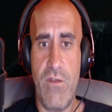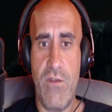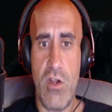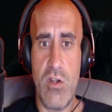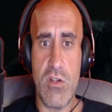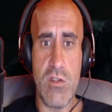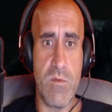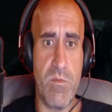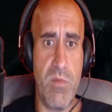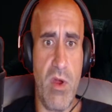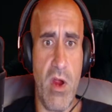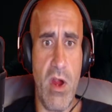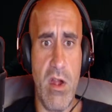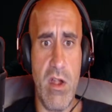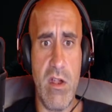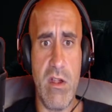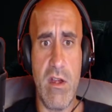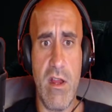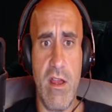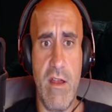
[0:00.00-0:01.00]
first
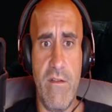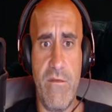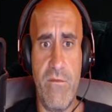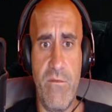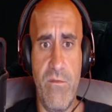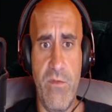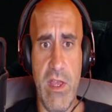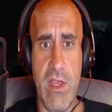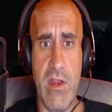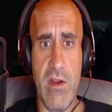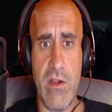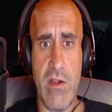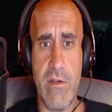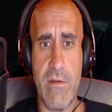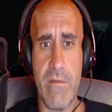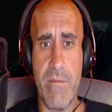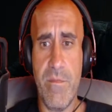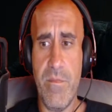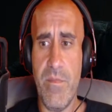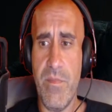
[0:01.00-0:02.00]
part of
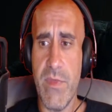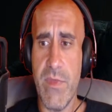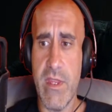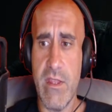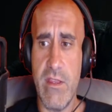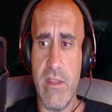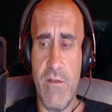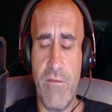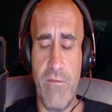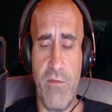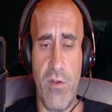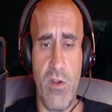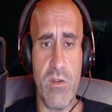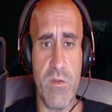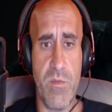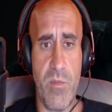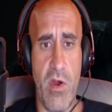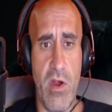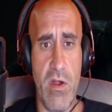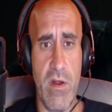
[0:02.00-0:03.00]
Fear, the
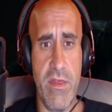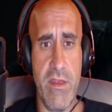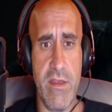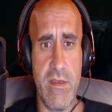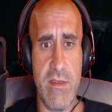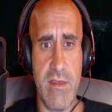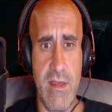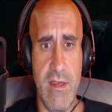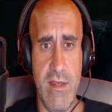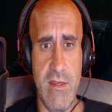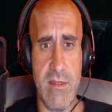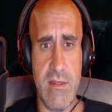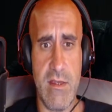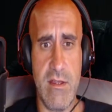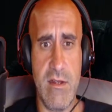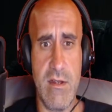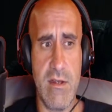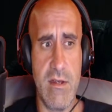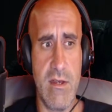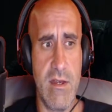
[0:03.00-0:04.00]
first part of the
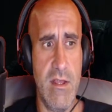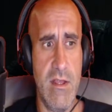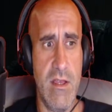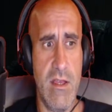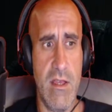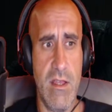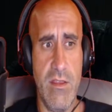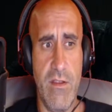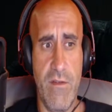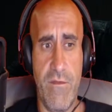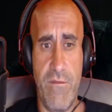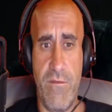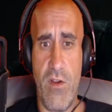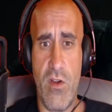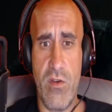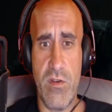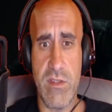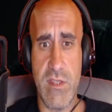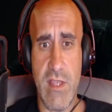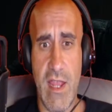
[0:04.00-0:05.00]
season, the
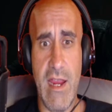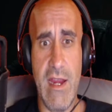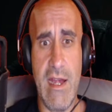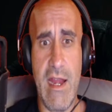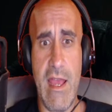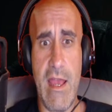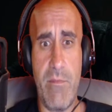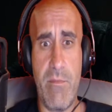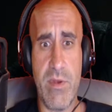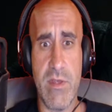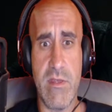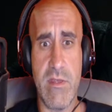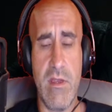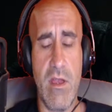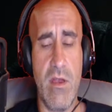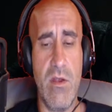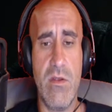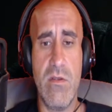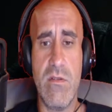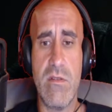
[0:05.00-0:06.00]
first 8
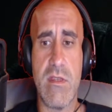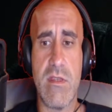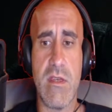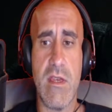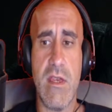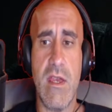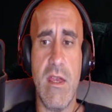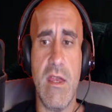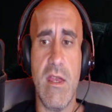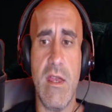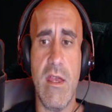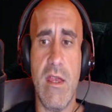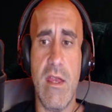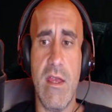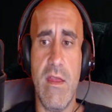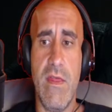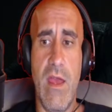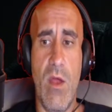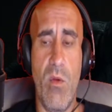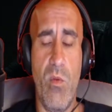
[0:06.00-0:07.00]
episodes,
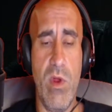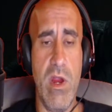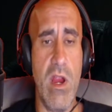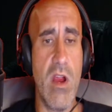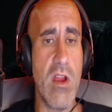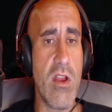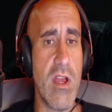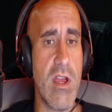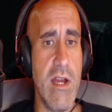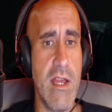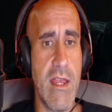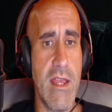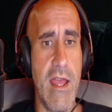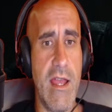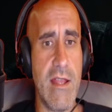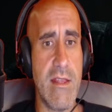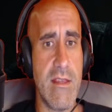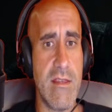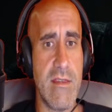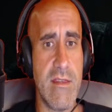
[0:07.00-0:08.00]
that we are going to
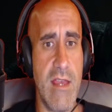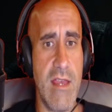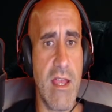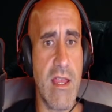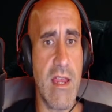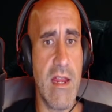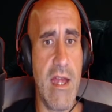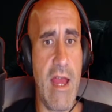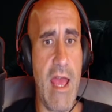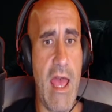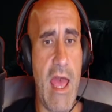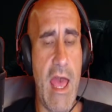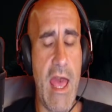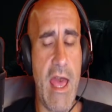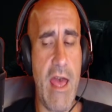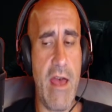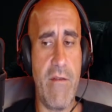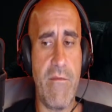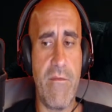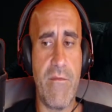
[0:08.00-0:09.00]
get the second
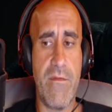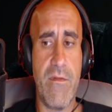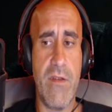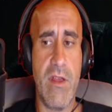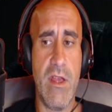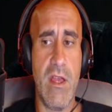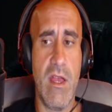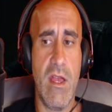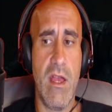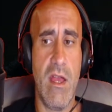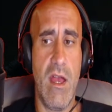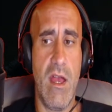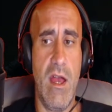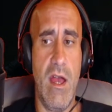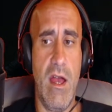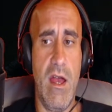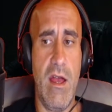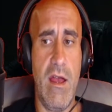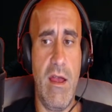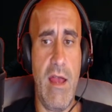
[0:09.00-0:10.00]
half
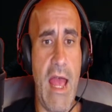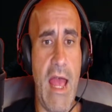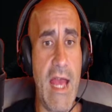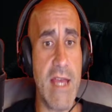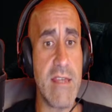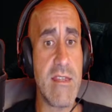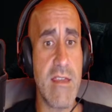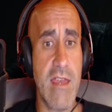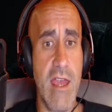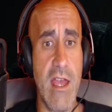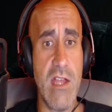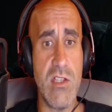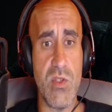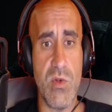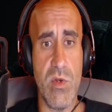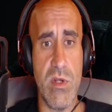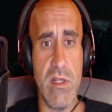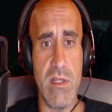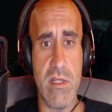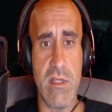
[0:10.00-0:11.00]
as
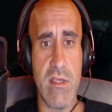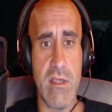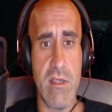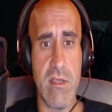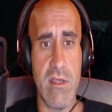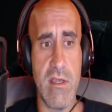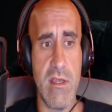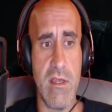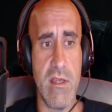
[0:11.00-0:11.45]
scheduled,